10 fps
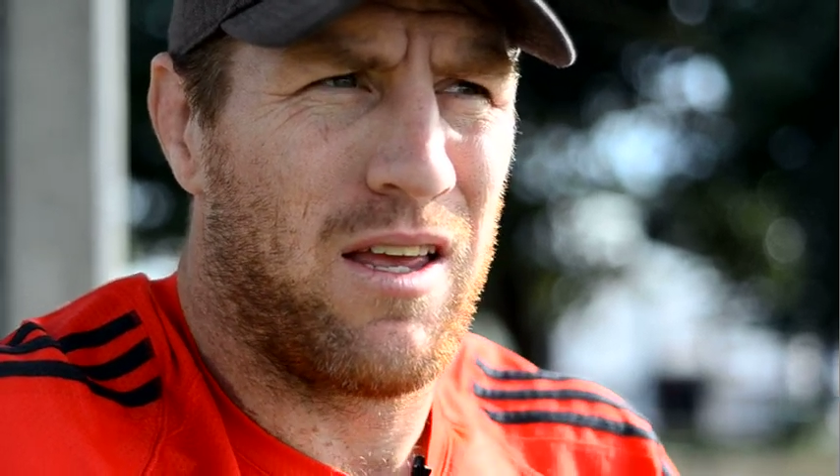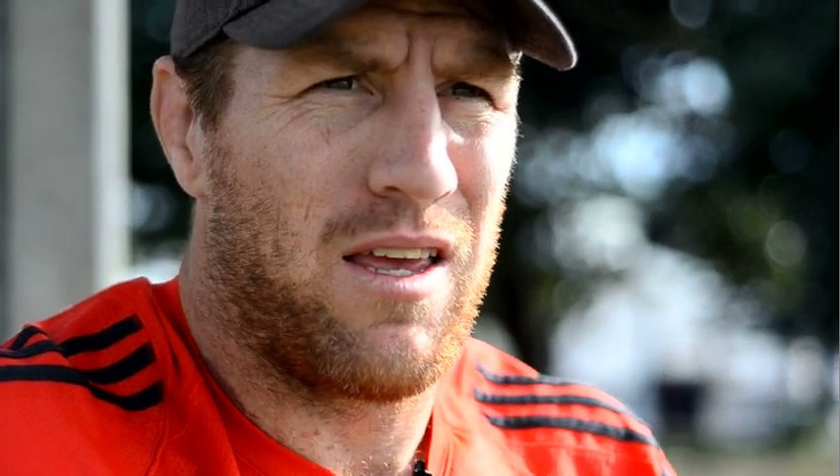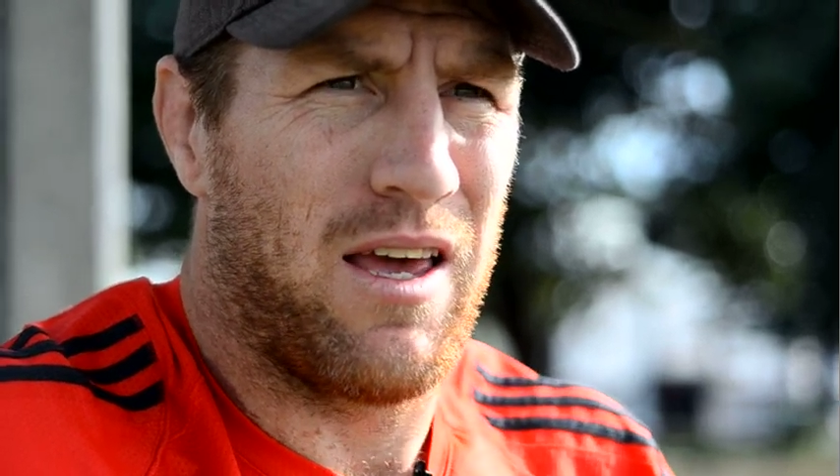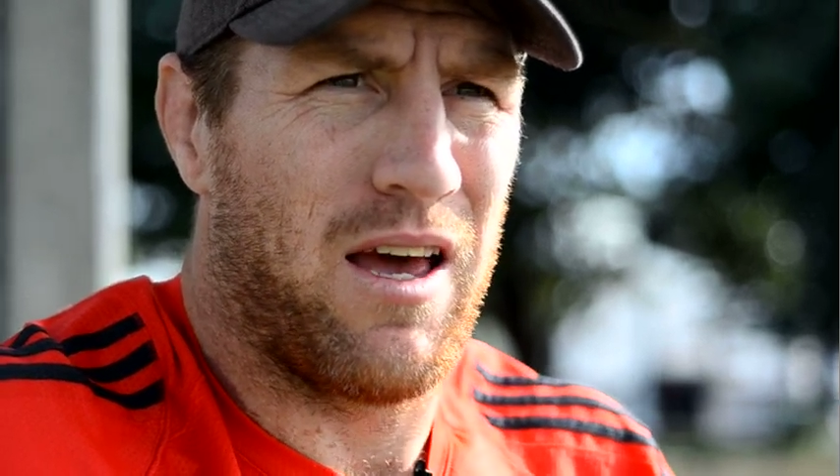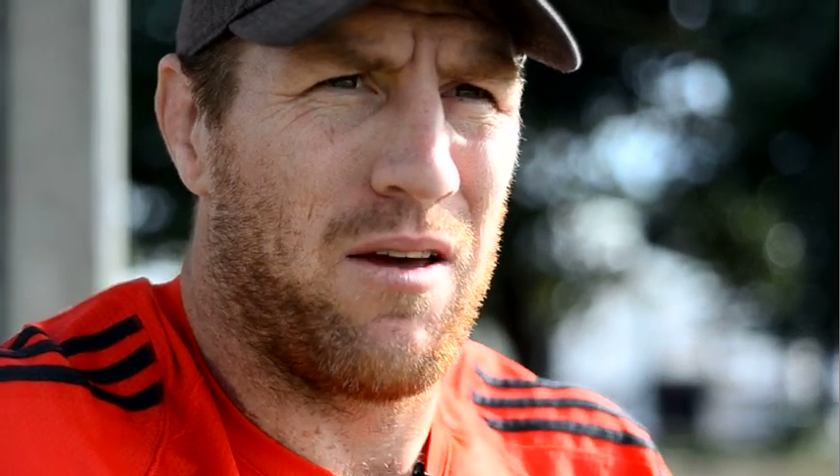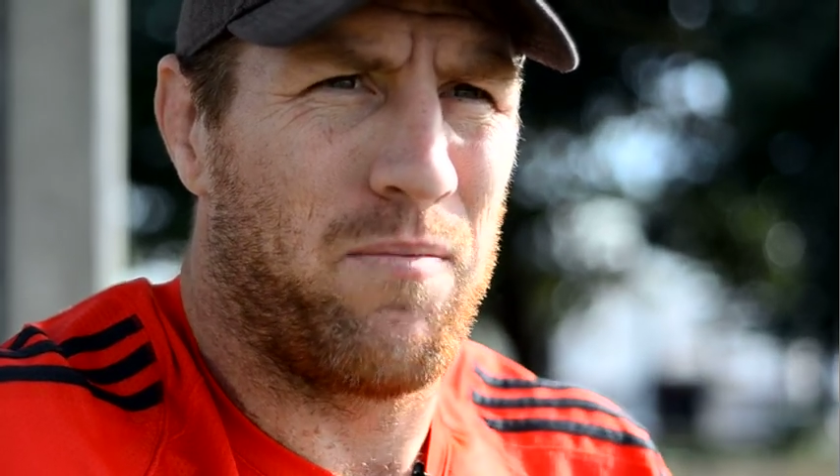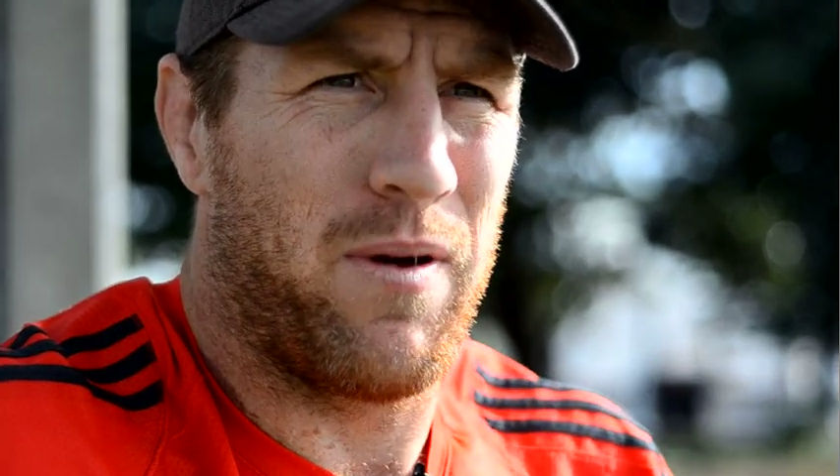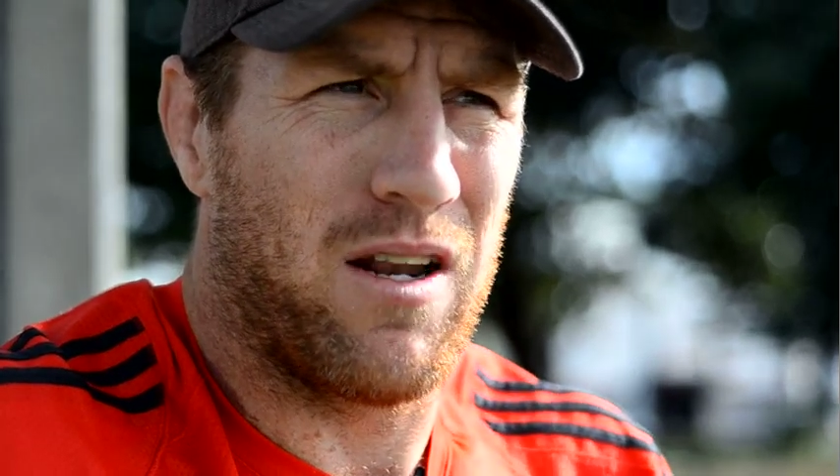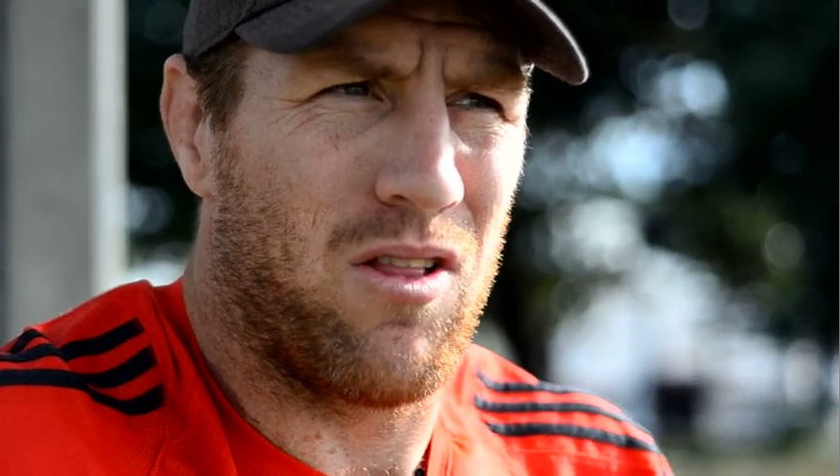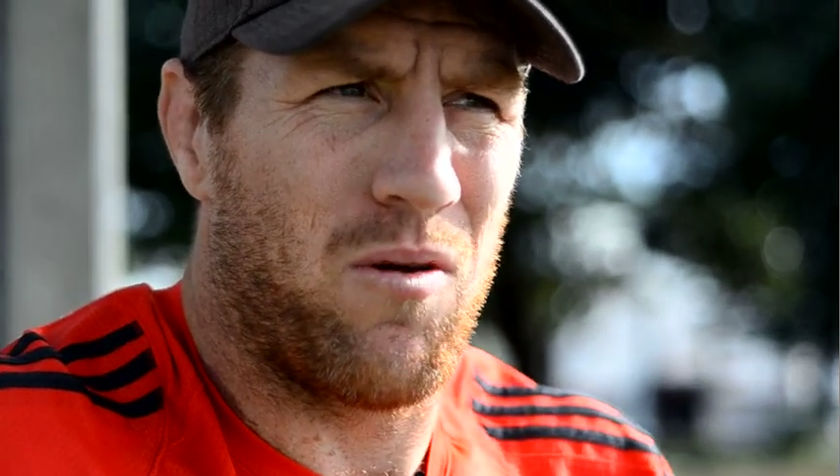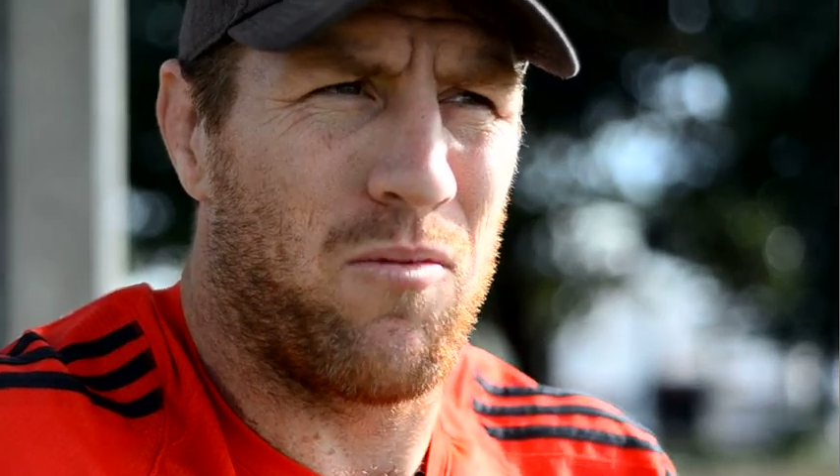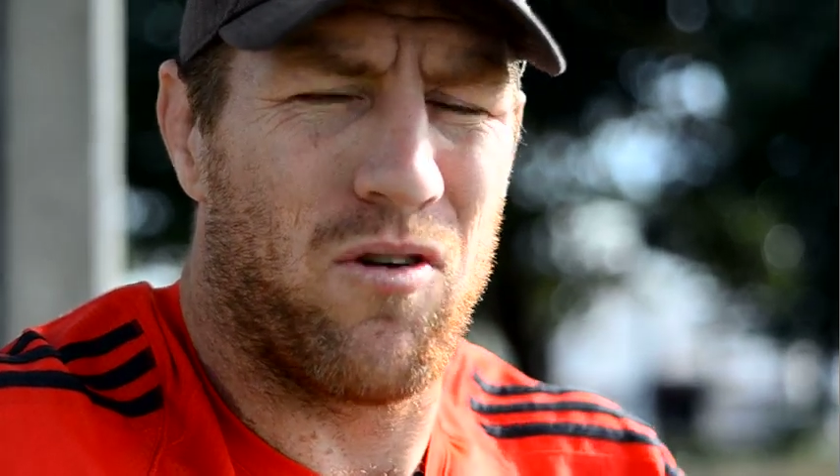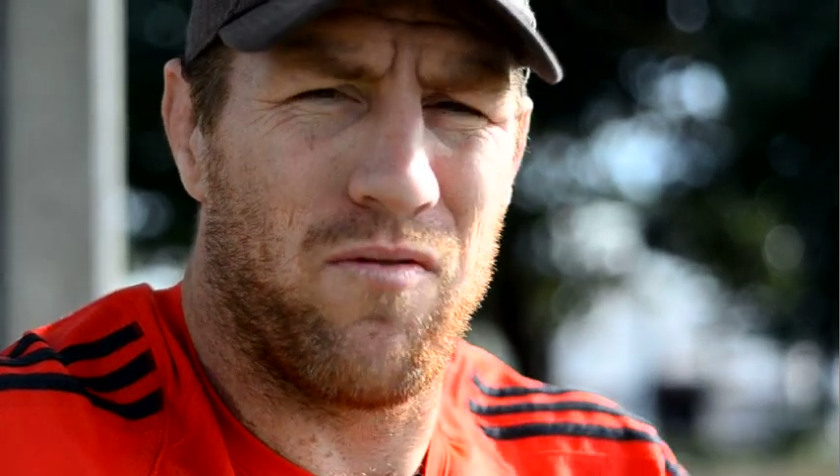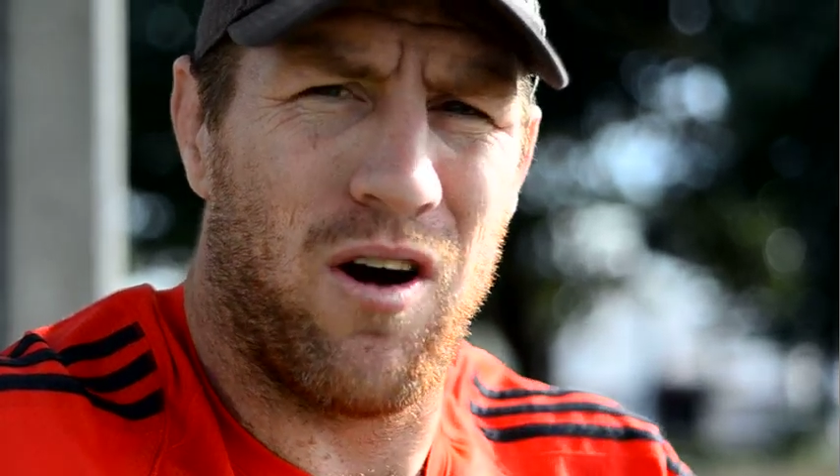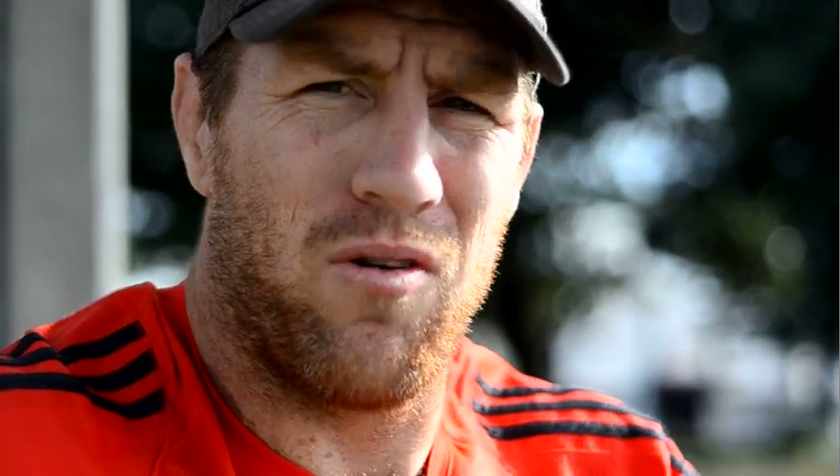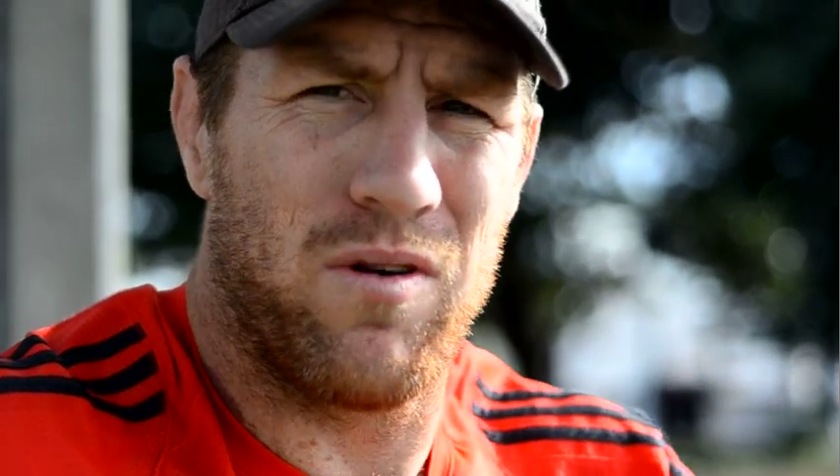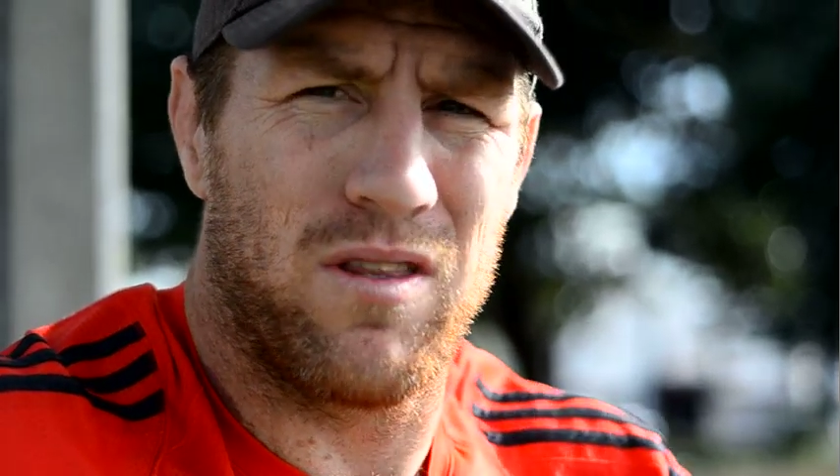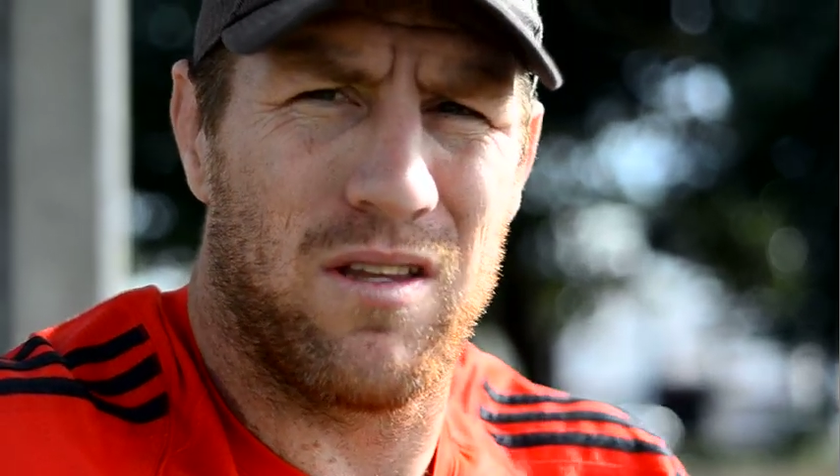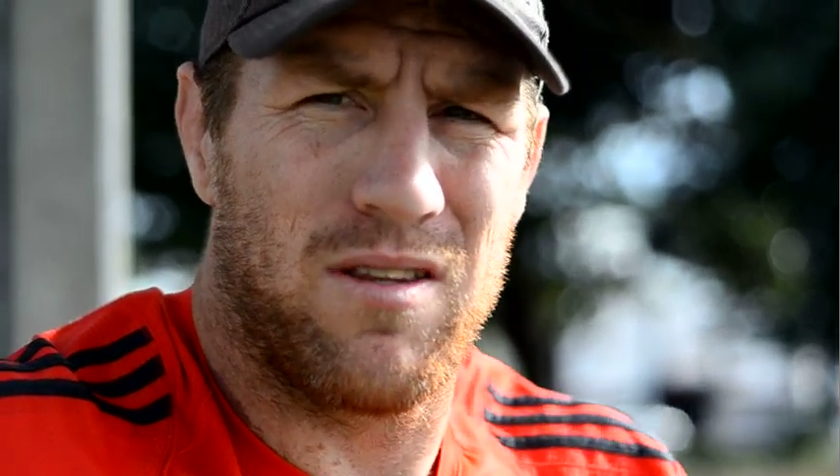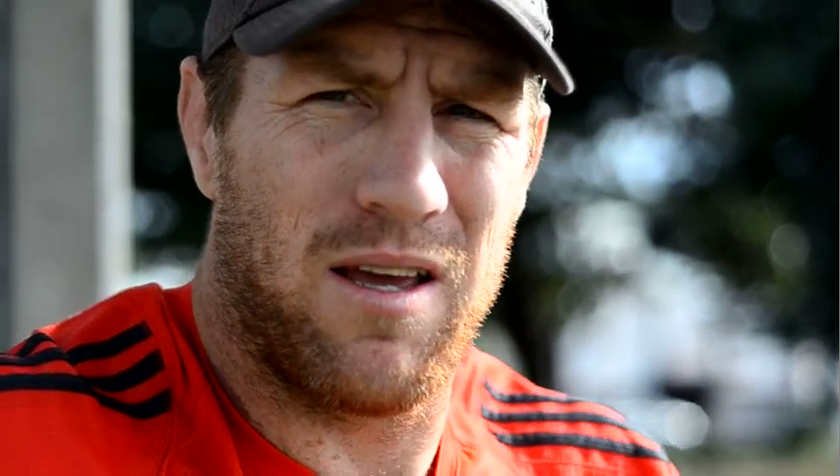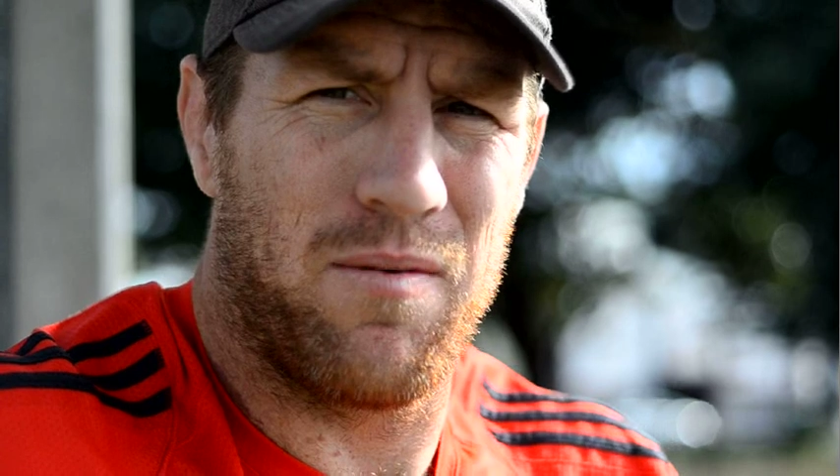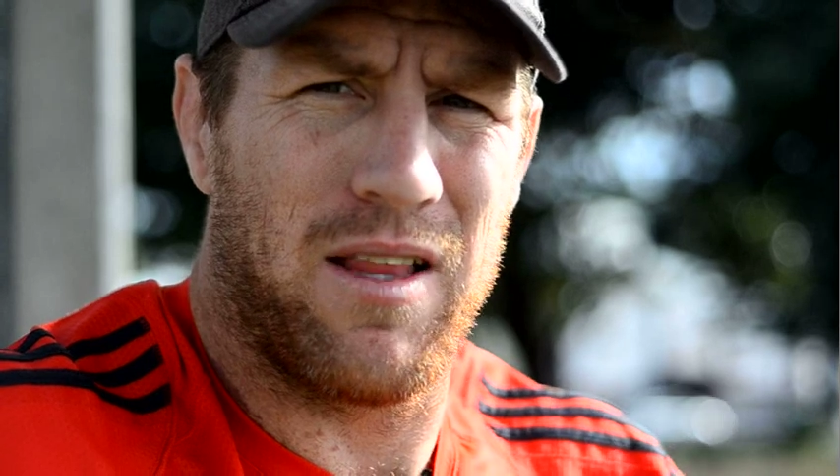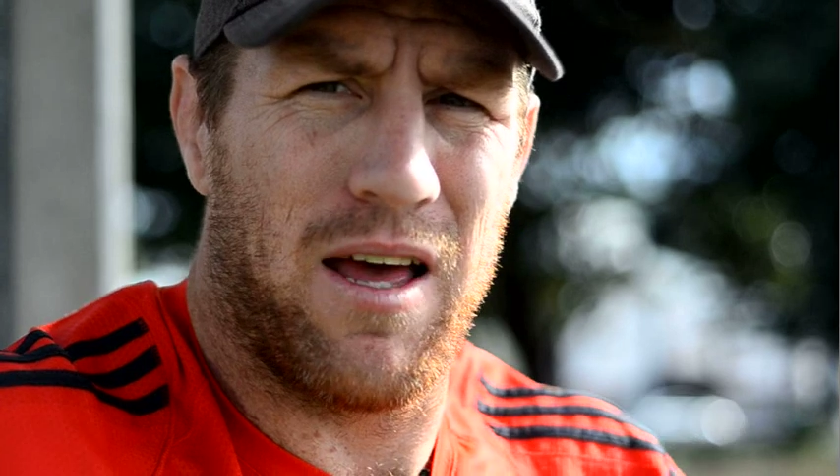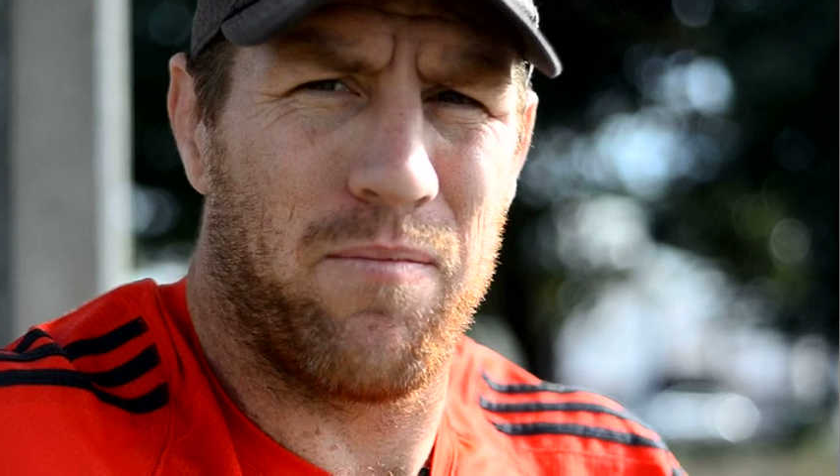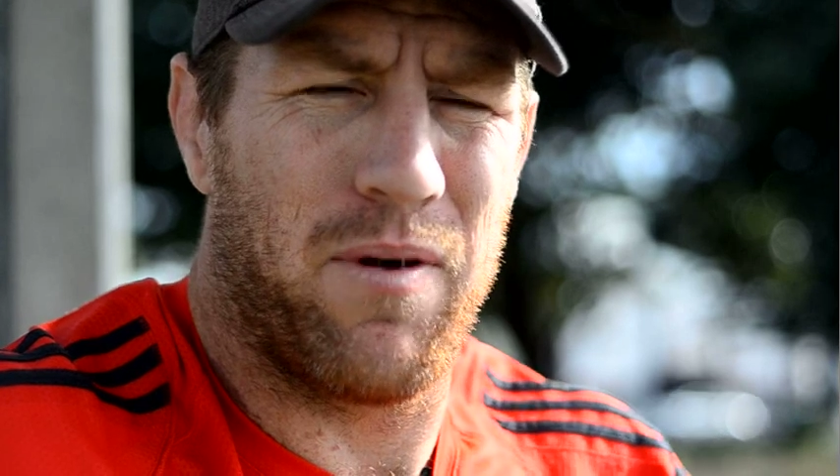you know, been a lot more involved with the team and that,